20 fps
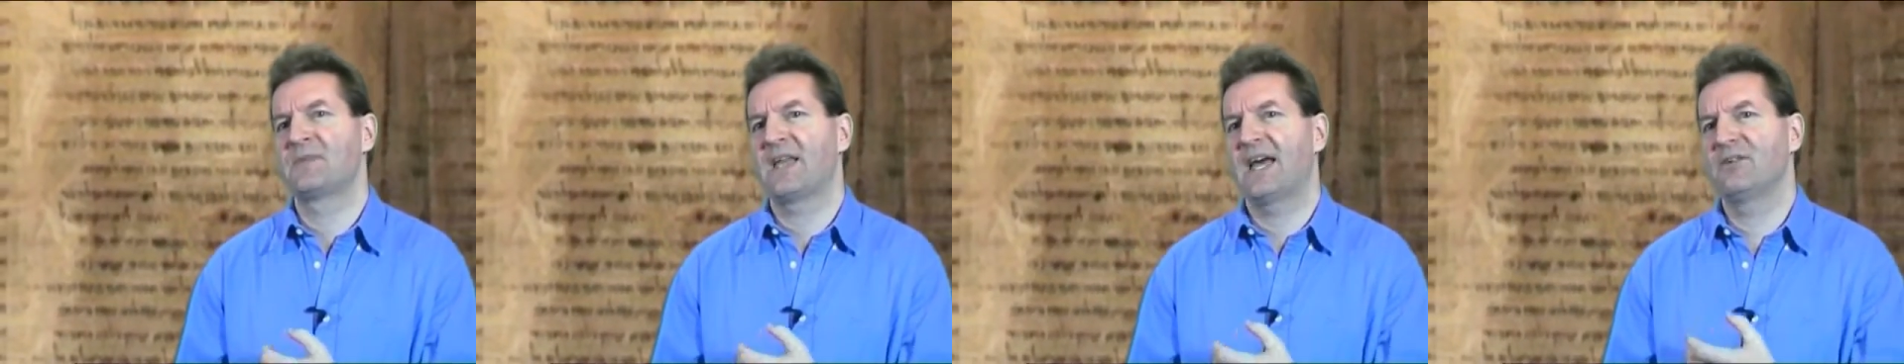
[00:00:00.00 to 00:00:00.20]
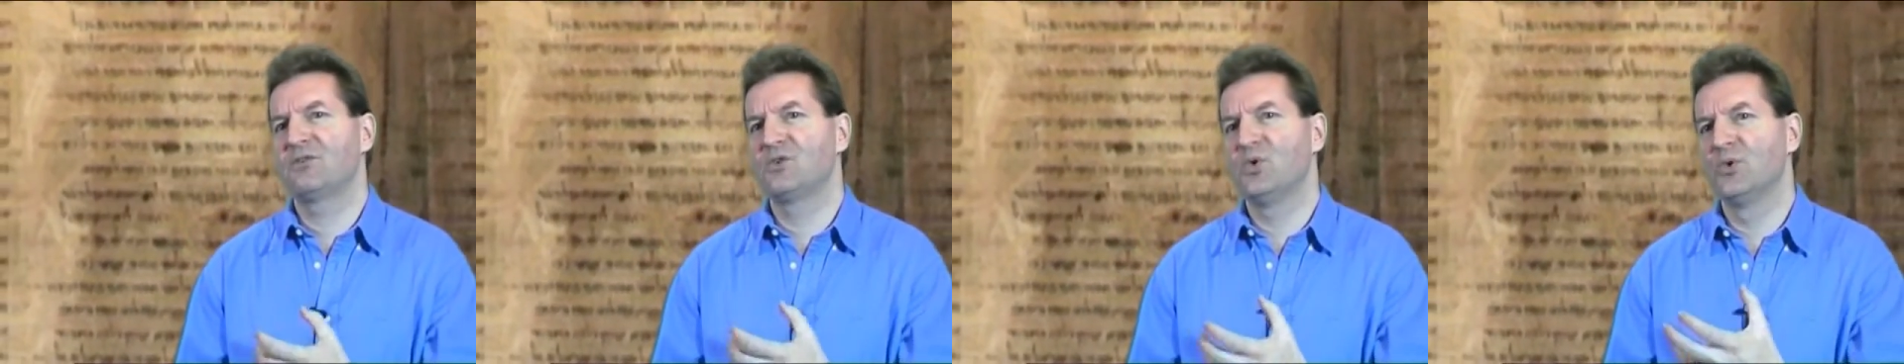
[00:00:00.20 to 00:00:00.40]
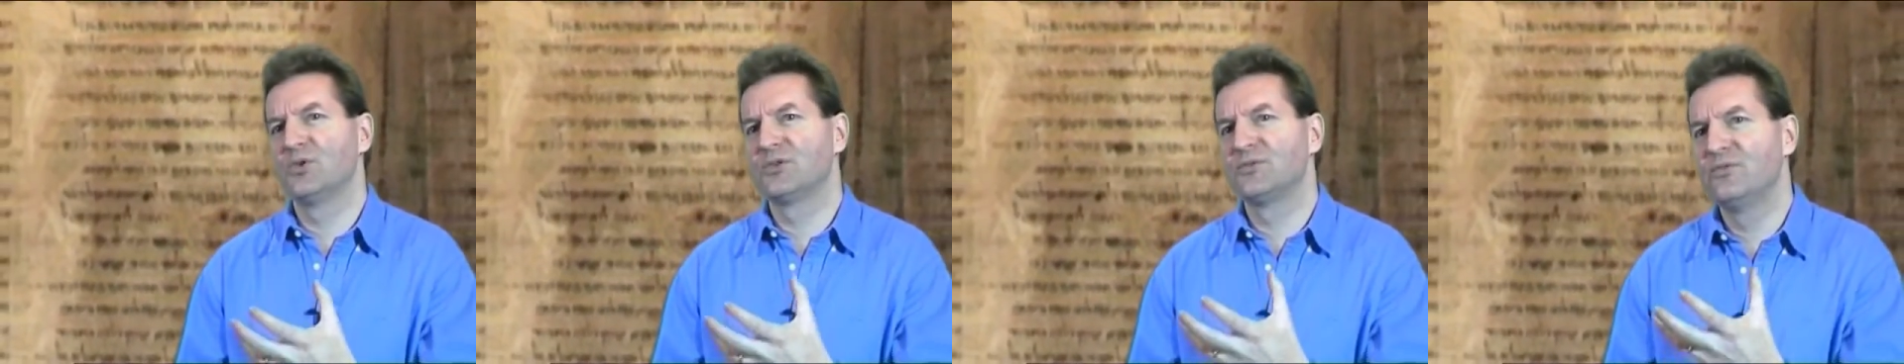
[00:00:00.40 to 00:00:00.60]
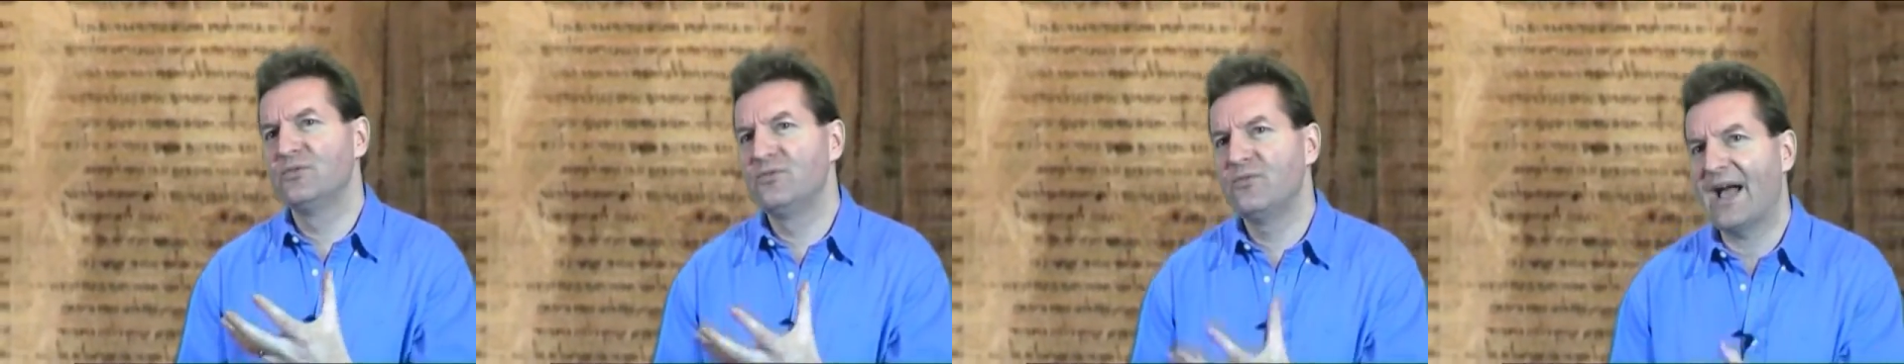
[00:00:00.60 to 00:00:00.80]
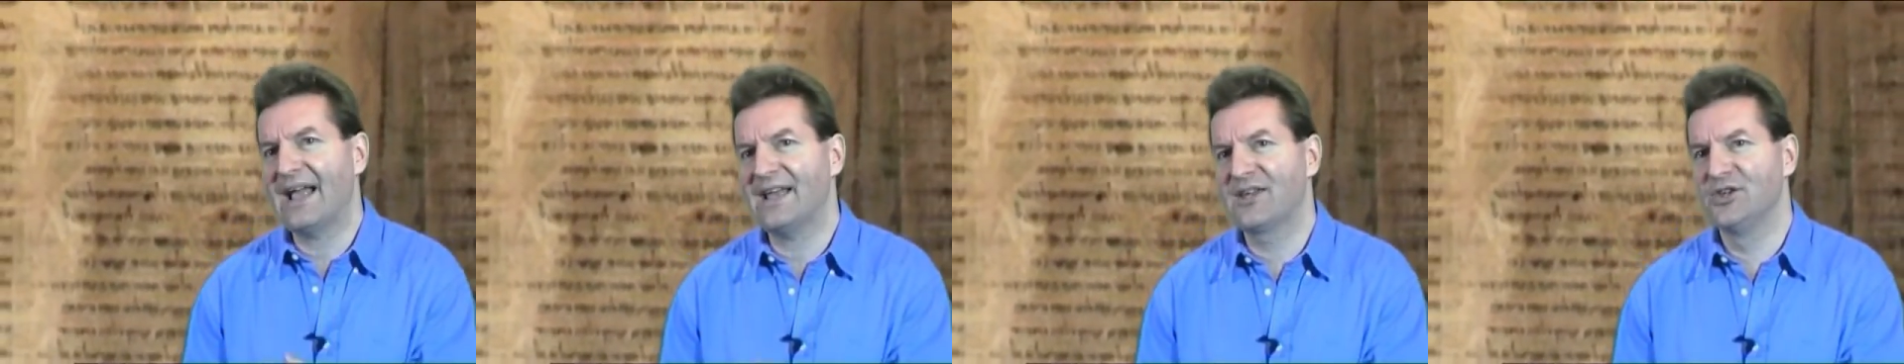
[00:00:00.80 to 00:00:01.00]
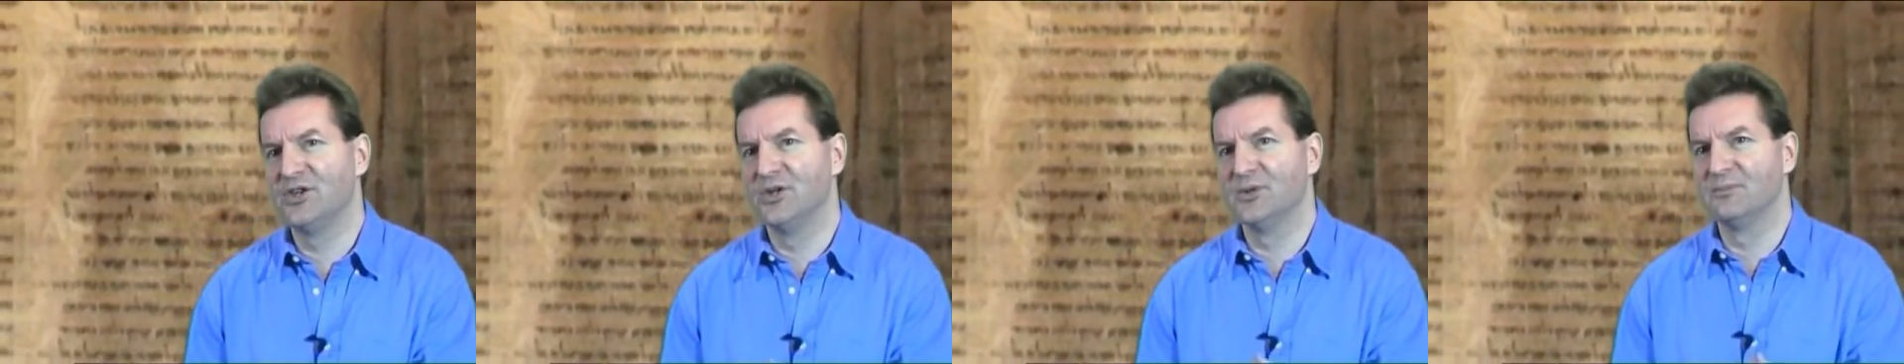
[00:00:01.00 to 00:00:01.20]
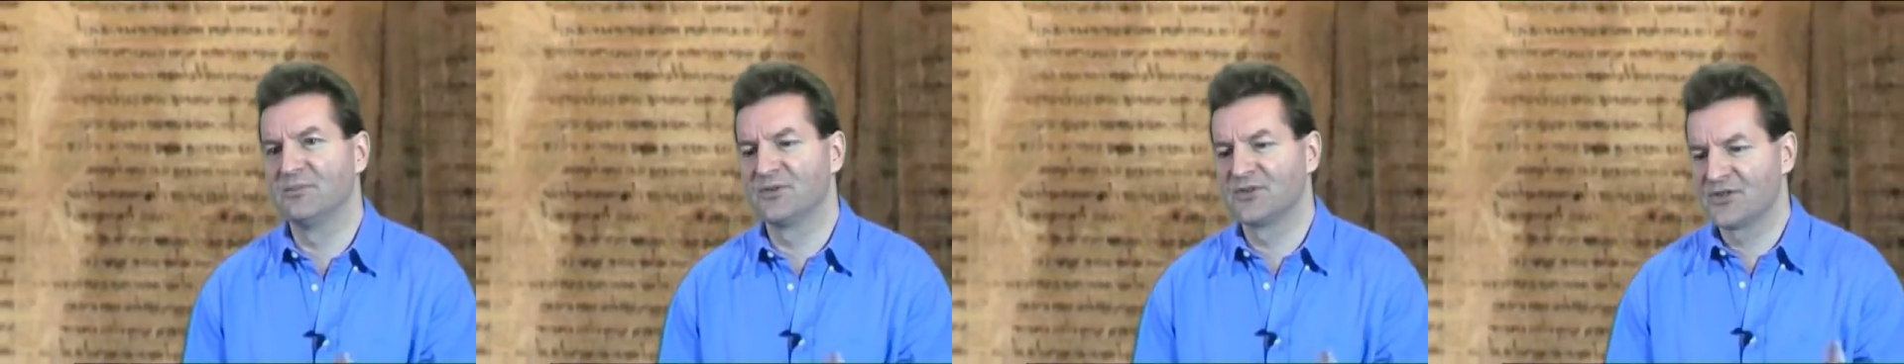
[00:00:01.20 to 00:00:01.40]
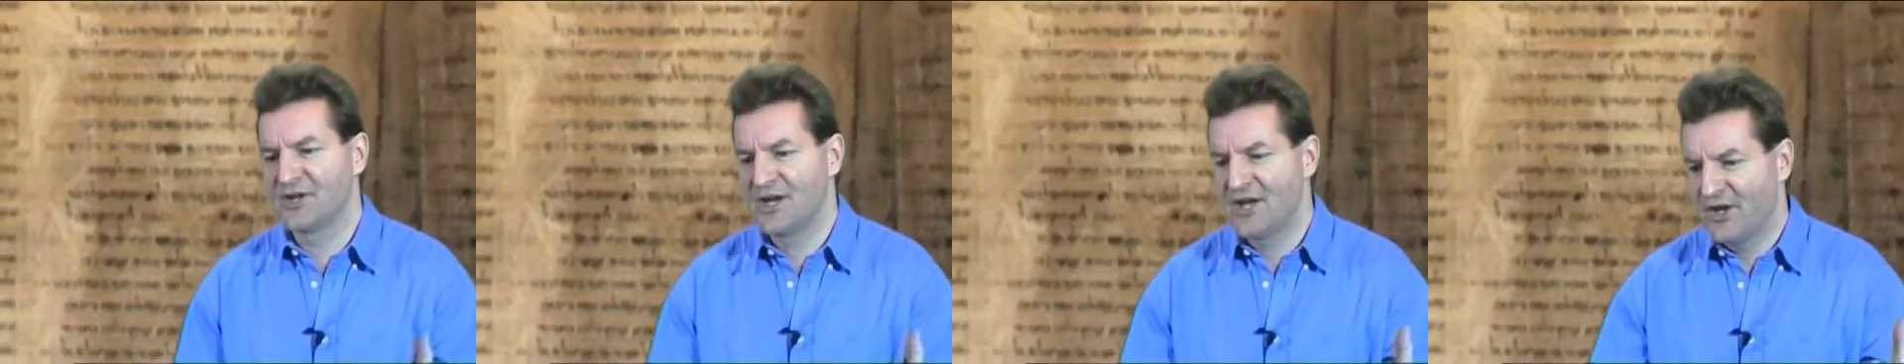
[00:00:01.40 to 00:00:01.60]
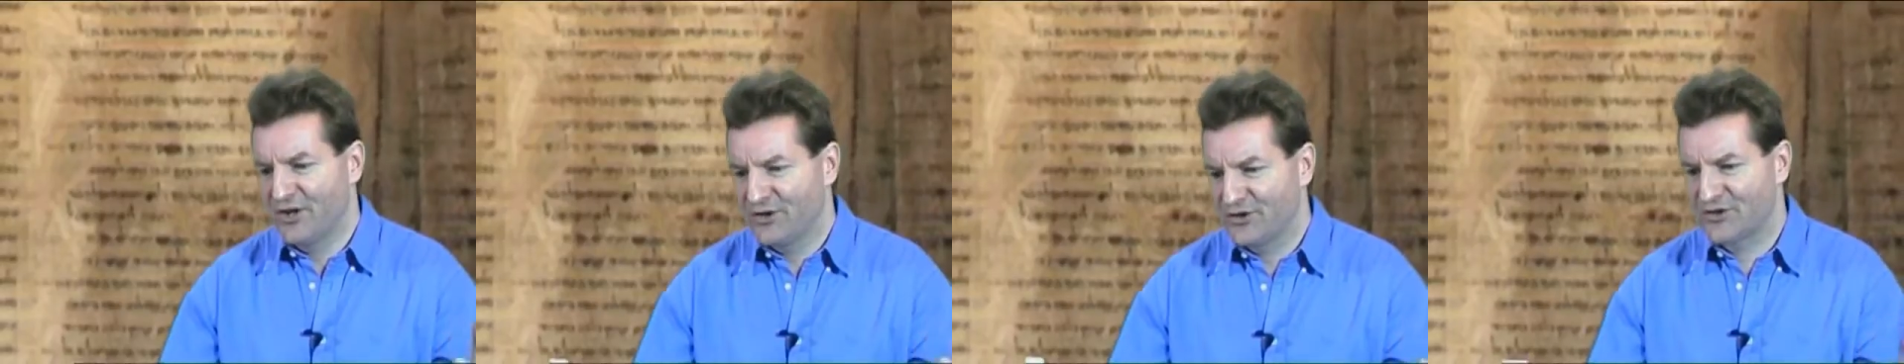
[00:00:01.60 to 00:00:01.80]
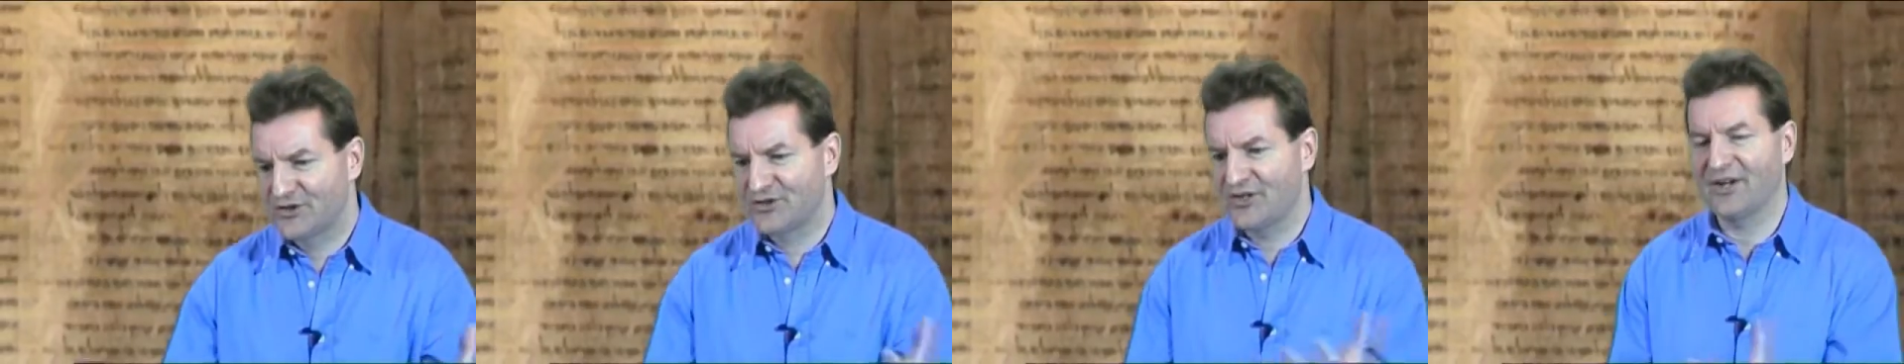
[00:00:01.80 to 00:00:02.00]
And of course, vacuums
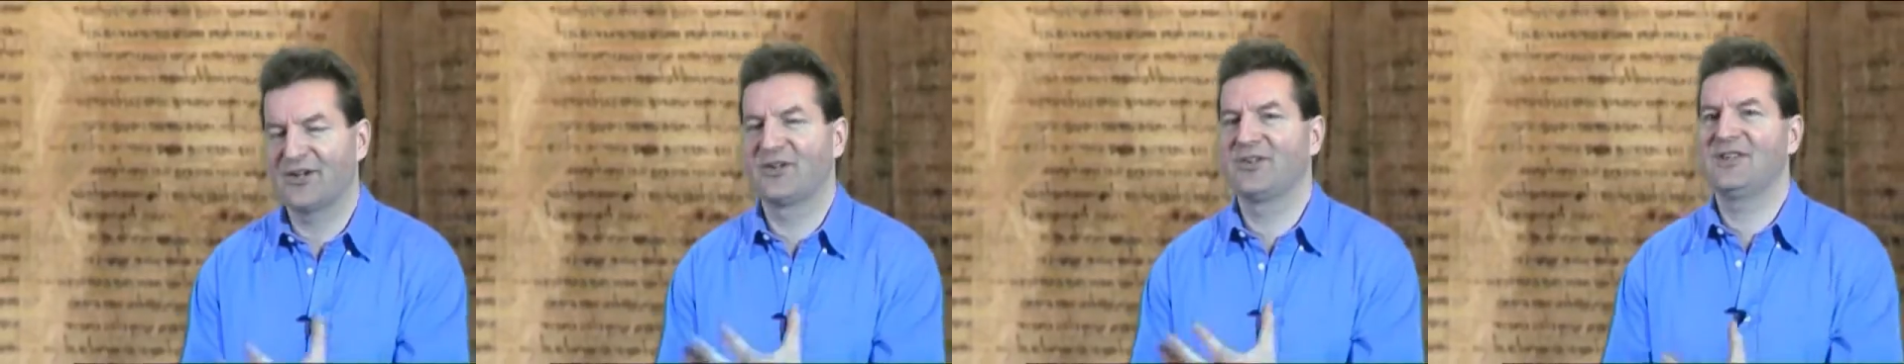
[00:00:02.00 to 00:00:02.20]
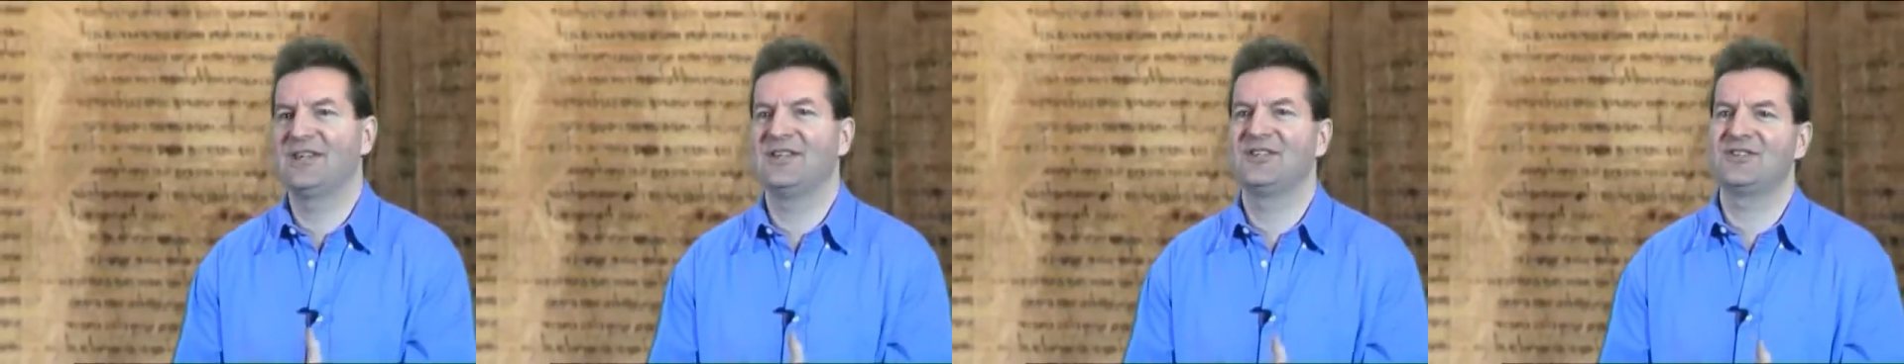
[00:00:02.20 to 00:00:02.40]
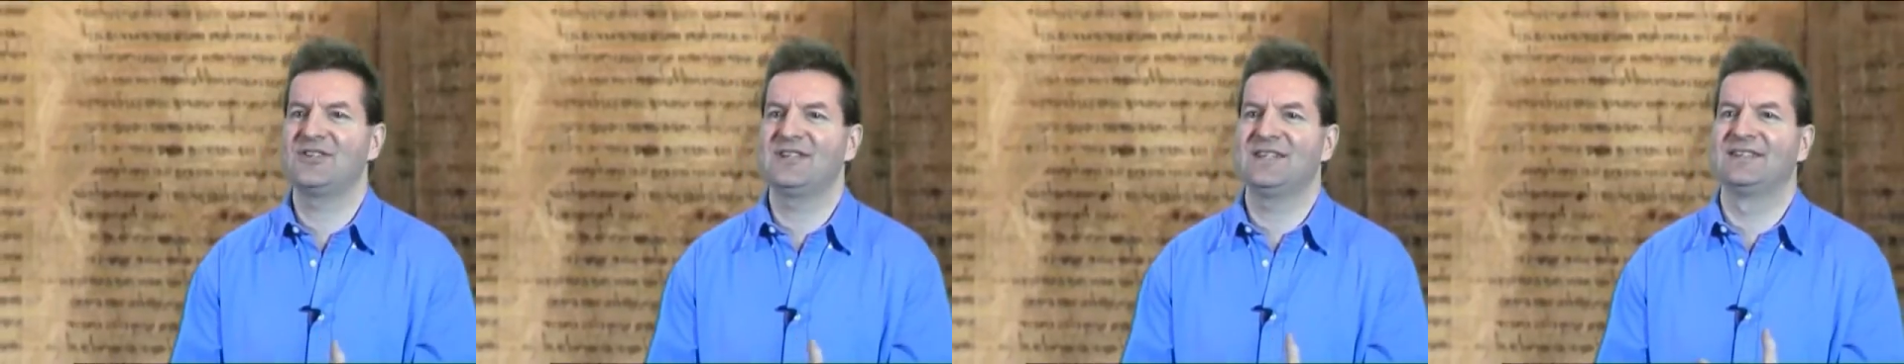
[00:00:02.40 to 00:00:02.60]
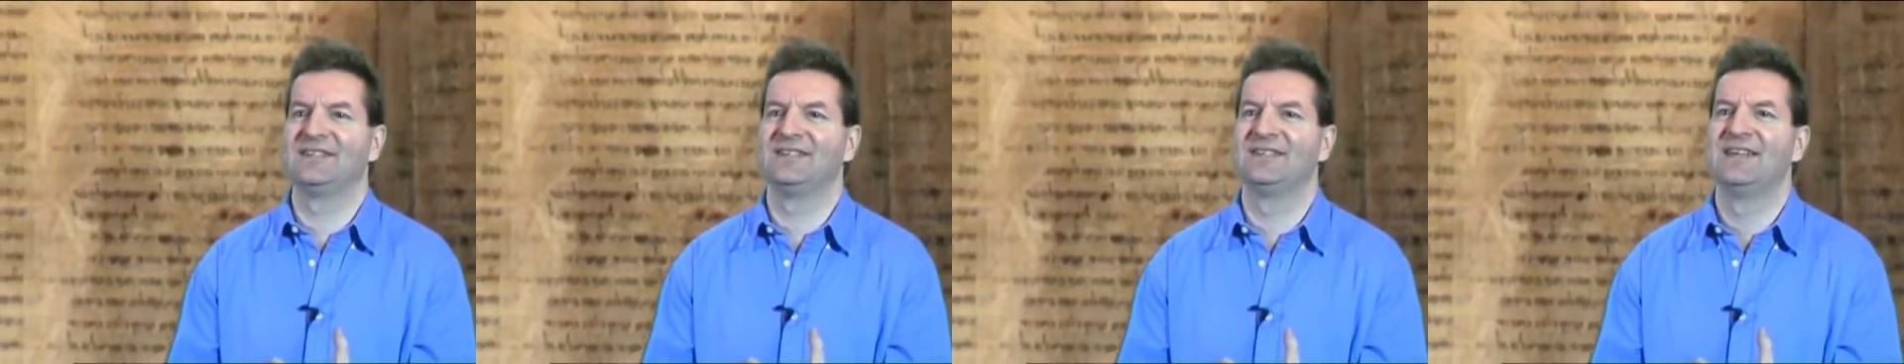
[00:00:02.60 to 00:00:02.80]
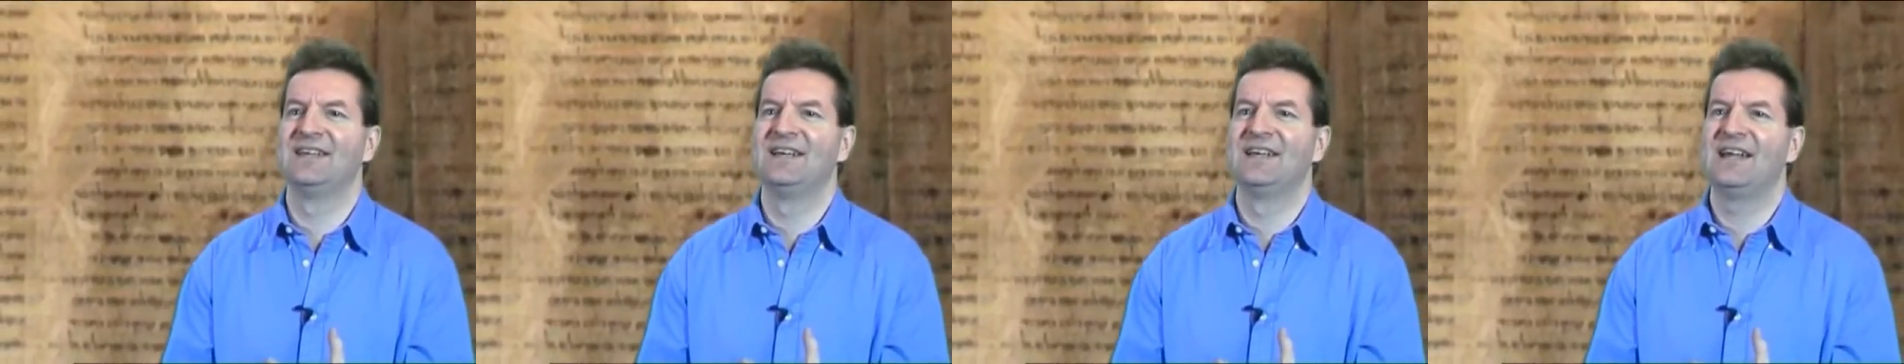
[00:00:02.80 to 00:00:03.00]
suck things in.